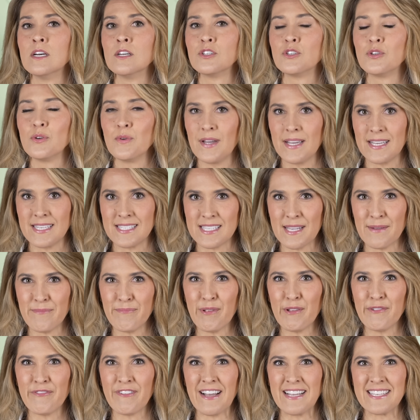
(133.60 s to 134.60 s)
To
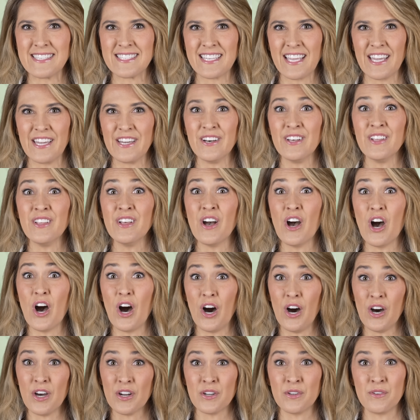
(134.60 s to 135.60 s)
exemplify scale,
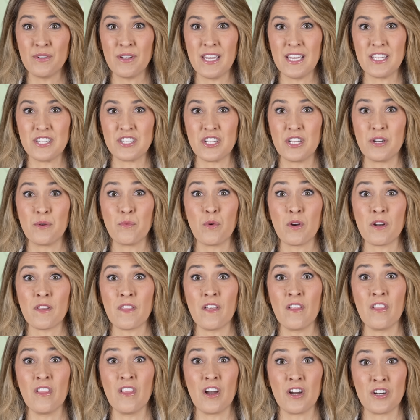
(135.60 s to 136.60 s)
AutoNation, one of
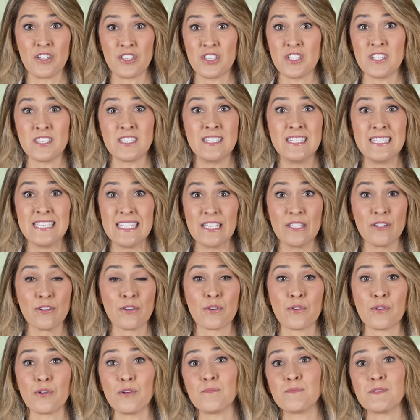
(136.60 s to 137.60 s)
the largest
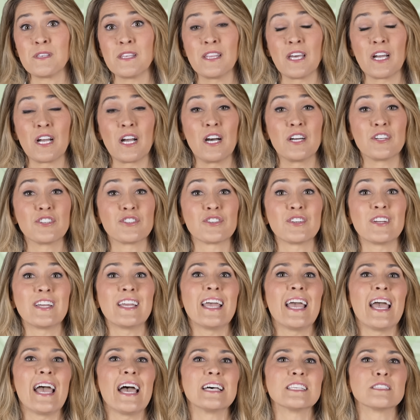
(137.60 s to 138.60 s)
dealer groups in the
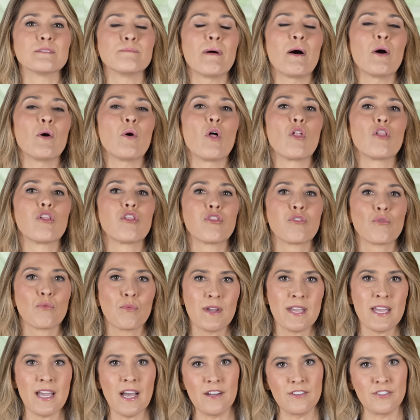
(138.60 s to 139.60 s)
country, has about
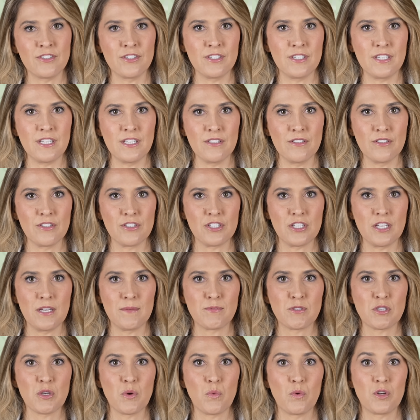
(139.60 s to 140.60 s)
three hundred
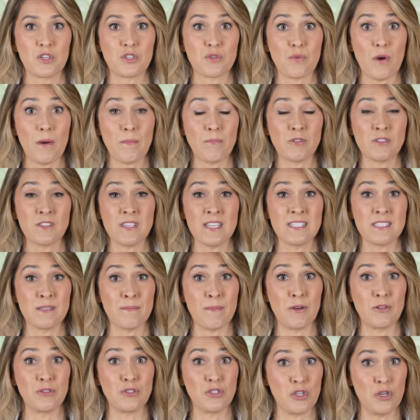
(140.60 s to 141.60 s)
dealerships, which represents
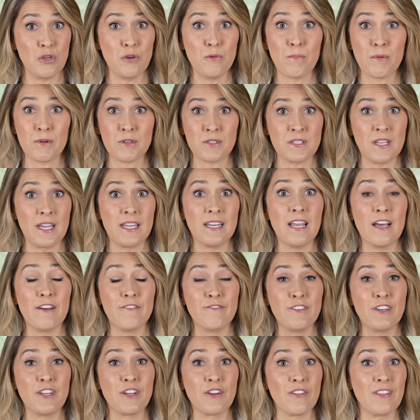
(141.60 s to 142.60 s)
about two percent
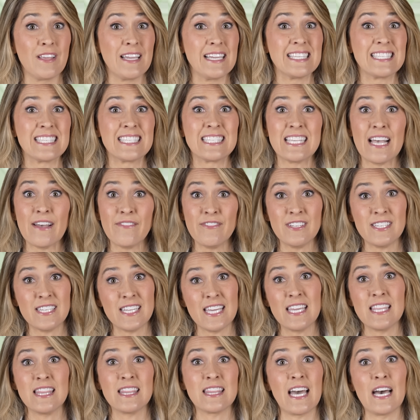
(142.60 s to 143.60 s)
of nearly
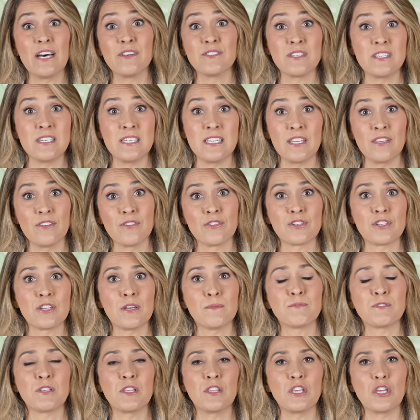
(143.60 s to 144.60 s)
seventeen thousand
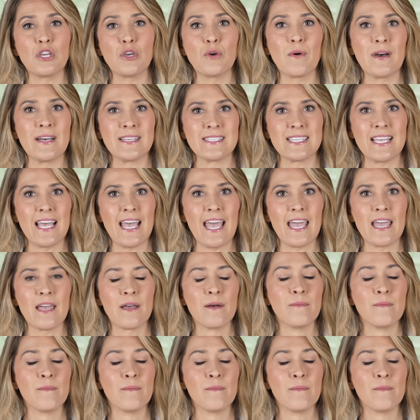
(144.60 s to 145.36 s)
dealerships in the U S A.